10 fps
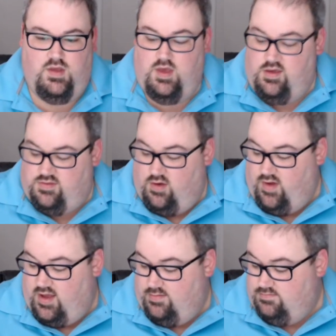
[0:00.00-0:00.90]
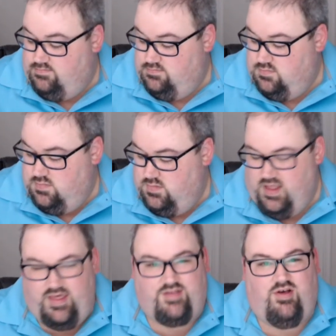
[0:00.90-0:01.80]
So um,
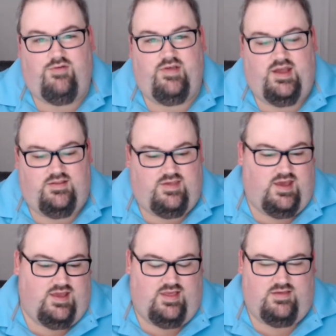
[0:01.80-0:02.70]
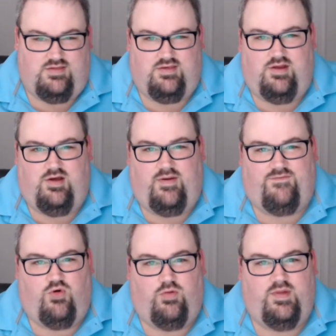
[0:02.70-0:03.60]
that's all I really had to say. Again, that's you know about
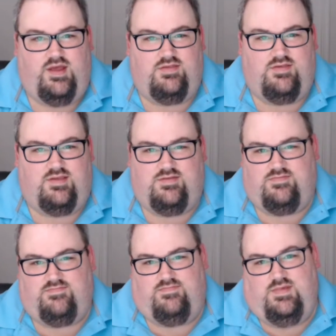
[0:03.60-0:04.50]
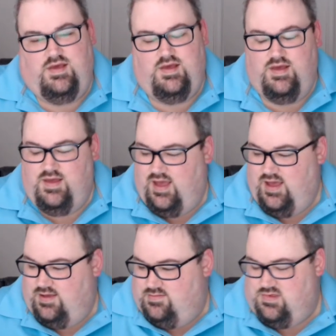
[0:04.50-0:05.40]
four minutes. That's
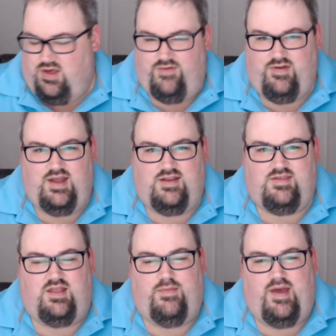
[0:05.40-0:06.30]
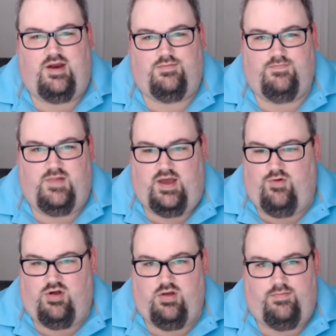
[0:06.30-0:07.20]
uh, that's all I really had to say on the matter. I uh,
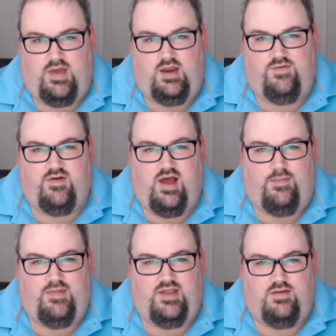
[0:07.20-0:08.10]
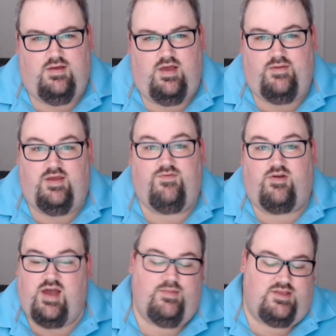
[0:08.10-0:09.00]
welcome any of your comment, any of your
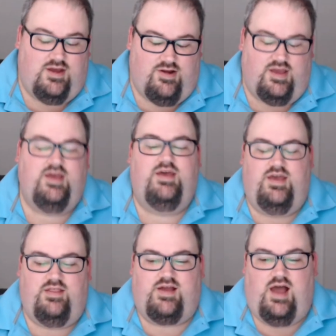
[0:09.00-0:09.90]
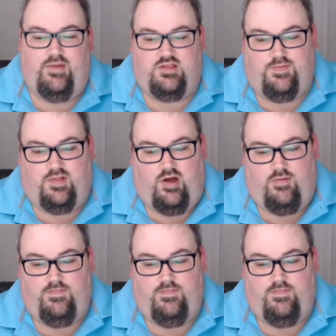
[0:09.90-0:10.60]
commentary in the comments below.